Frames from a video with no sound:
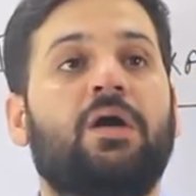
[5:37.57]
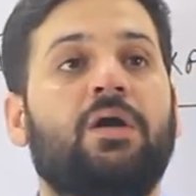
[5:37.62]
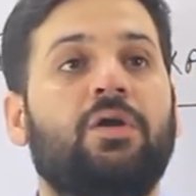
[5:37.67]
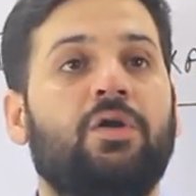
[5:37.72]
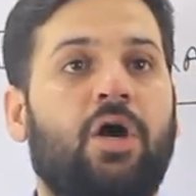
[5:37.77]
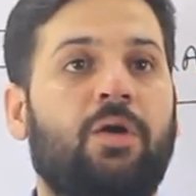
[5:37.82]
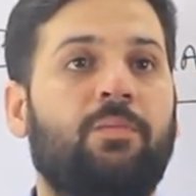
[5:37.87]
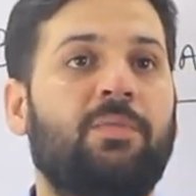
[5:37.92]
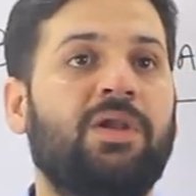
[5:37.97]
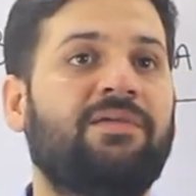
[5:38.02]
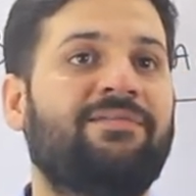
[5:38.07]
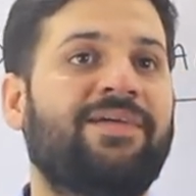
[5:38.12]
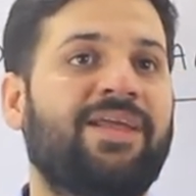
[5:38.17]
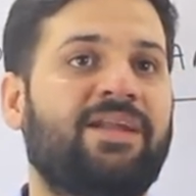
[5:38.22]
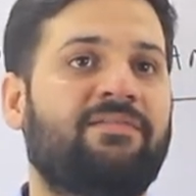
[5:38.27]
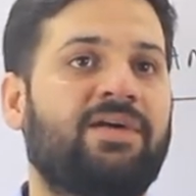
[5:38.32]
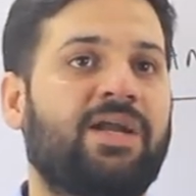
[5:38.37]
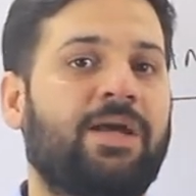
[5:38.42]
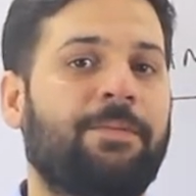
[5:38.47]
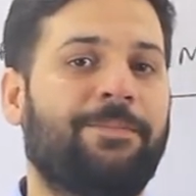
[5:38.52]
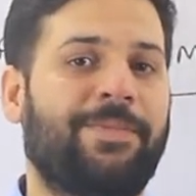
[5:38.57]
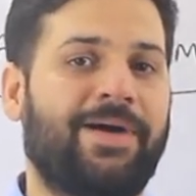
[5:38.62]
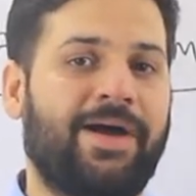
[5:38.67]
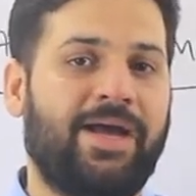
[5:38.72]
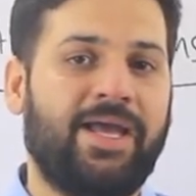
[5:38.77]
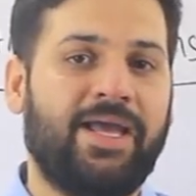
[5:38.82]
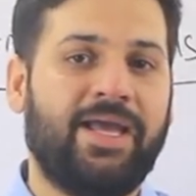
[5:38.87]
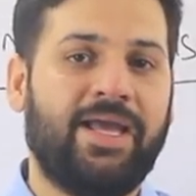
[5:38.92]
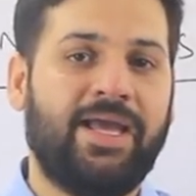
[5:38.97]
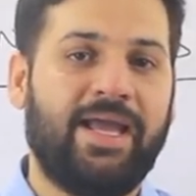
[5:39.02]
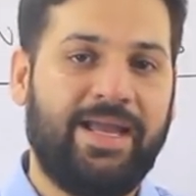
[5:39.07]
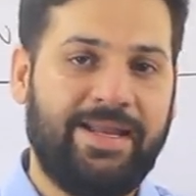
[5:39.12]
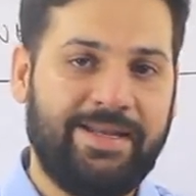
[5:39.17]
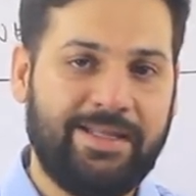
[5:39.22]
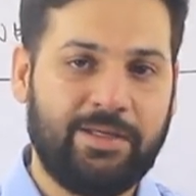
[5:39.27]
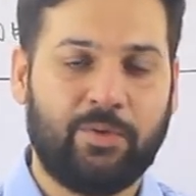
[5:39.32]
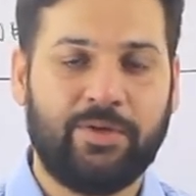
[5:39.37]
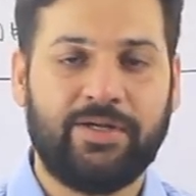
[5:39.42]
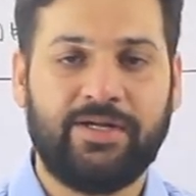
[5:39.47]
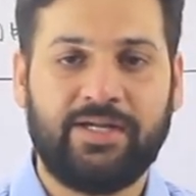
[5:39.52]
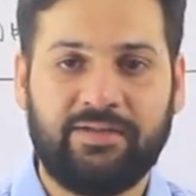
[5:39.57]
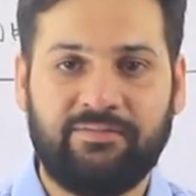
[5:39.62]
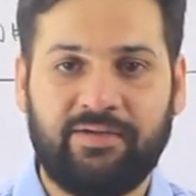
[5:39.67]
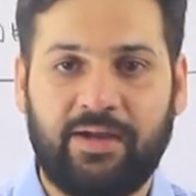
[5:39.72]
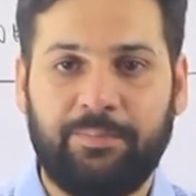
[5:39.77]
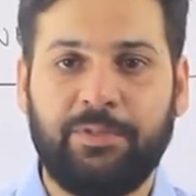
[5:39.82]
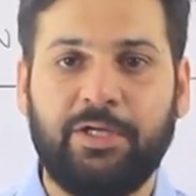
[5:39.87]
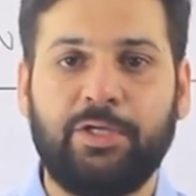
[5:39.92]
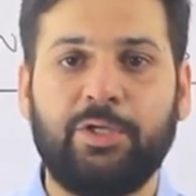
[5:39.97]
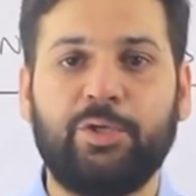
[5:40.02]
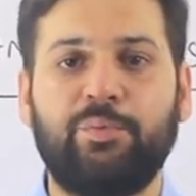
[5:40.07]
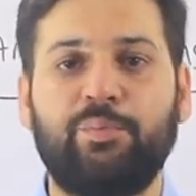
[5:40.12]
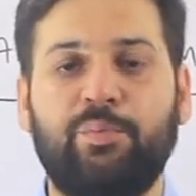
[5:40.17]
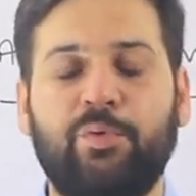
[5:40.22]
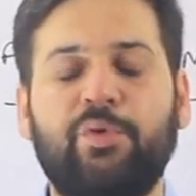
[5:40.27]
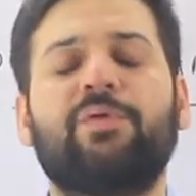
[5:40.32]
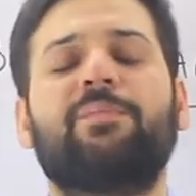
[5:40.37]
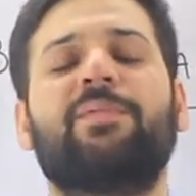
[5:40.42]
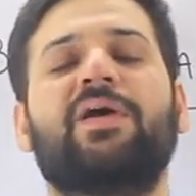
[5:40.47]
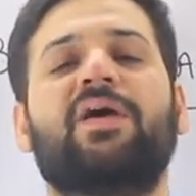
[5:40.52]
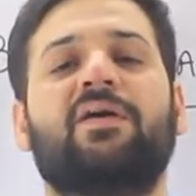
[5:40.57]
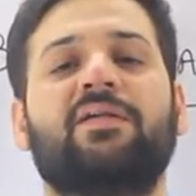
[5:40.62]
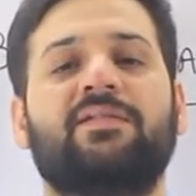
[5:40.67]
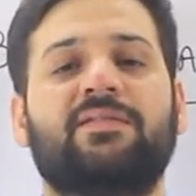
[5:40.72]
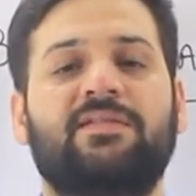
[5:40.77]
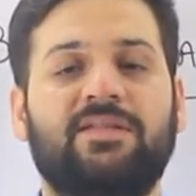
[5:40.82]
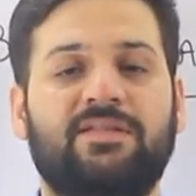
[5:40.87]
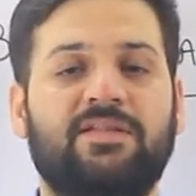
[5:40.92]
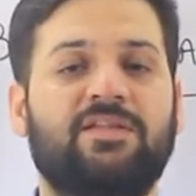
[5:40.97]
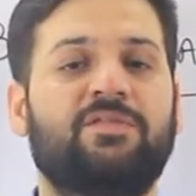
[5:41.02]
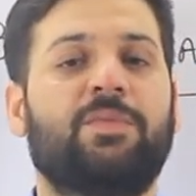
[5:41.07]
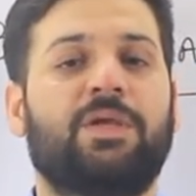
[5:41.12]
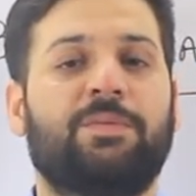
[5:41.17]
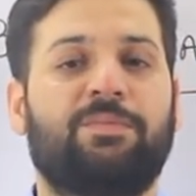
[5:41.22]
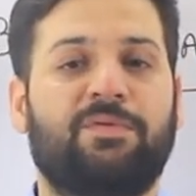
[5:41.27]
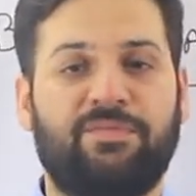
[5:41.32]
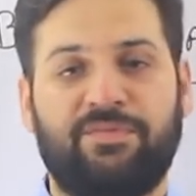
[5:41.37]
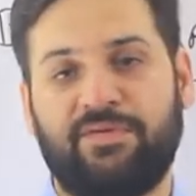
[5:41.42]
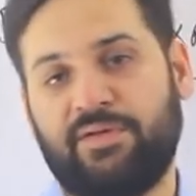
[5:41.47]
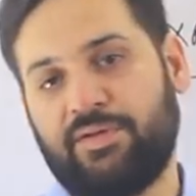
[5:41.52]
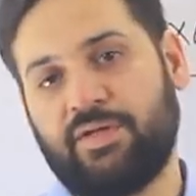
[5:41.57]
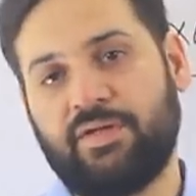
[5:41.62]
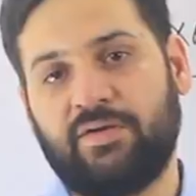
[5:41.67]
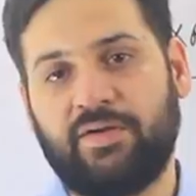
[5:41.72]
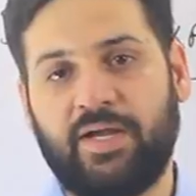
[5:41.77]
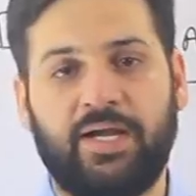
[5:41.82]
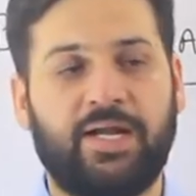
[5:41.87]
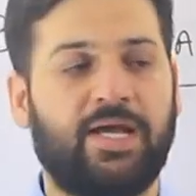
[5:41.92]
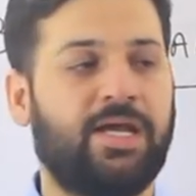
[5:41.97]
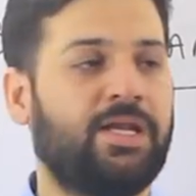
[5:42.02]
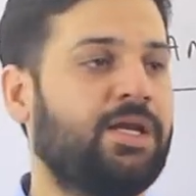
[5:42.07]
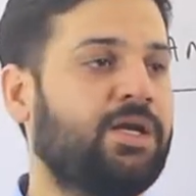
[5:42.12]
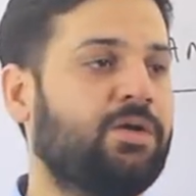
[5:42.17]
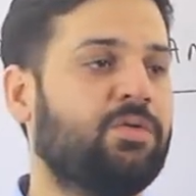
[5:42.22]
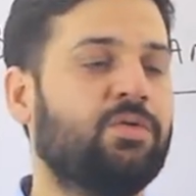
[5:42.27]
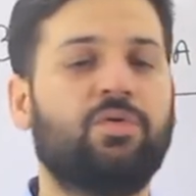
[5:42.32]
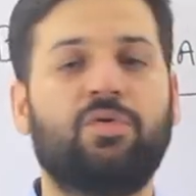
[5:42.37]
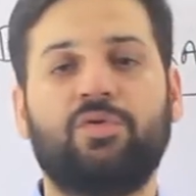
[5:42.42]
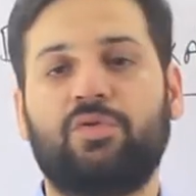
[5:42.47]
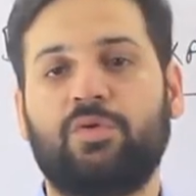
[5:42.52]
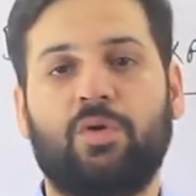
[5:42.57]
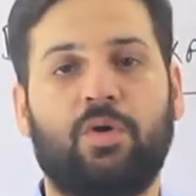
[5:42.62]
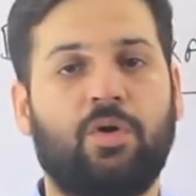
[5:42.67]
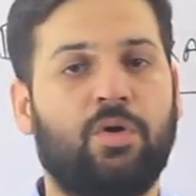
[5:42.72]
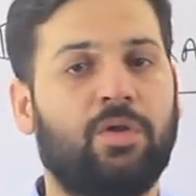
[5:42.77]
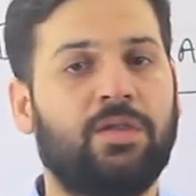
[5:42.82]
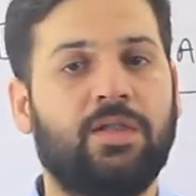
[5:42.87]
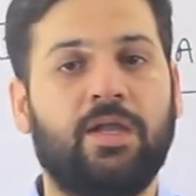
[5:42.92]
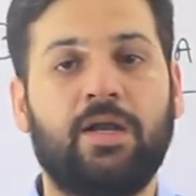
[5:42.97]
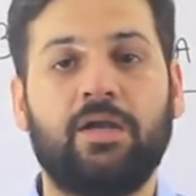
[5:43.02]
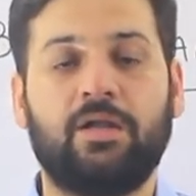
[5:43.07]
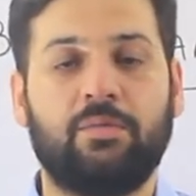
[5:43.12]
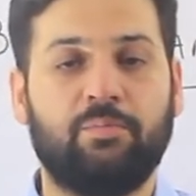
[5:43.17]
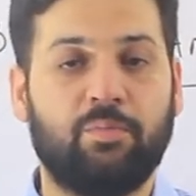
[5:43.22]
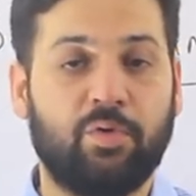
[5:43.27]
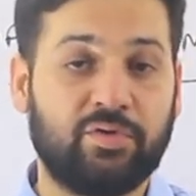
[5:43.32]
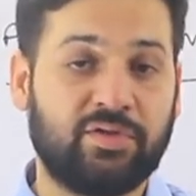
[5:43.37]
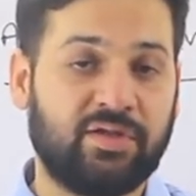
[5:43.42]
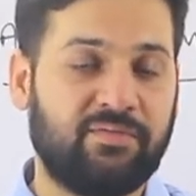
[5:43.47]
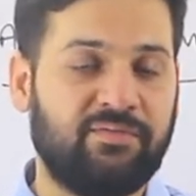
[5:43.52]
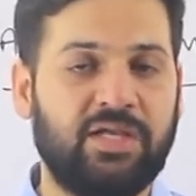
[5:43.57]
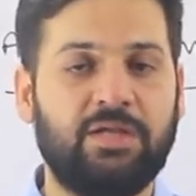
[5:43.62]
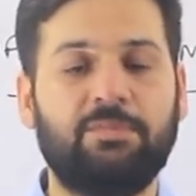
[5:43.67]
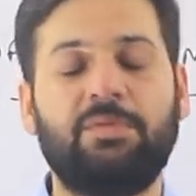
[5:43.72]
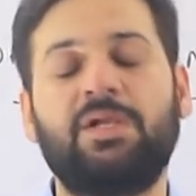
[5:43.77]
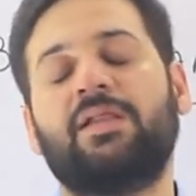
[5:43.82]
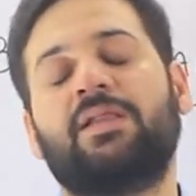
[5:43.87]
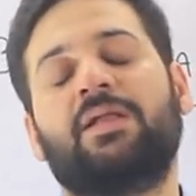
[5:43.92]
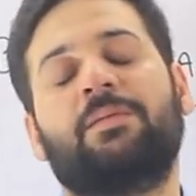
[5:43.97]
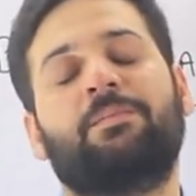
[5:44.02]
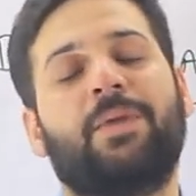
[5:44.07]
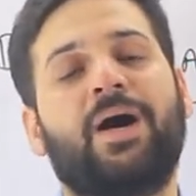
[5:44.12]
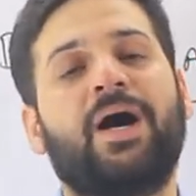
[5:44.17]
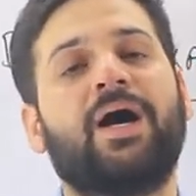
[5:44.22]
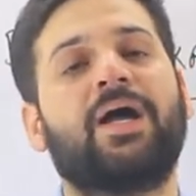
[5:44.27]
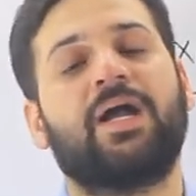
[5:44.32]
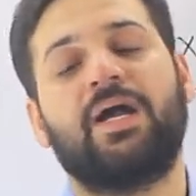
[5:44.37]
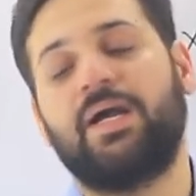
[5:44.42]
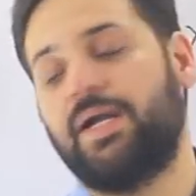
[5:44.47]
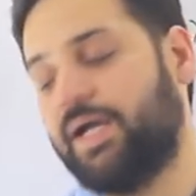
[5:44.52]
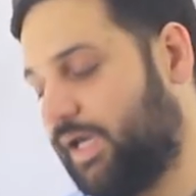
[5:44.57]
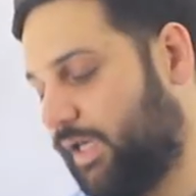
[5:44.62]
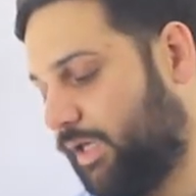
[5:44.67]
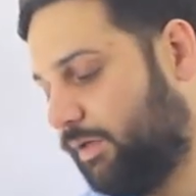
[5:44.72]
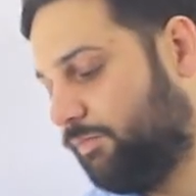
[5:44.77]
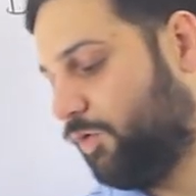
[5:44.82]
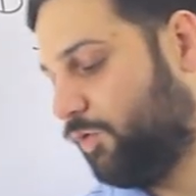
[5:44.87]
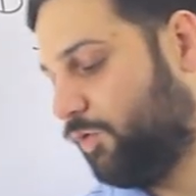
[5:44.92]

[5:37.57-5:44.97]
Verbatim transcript: Normally, whenever I buy any quantitative aptitude book, because this is my profession, right? I need to go through all that books available in the market. I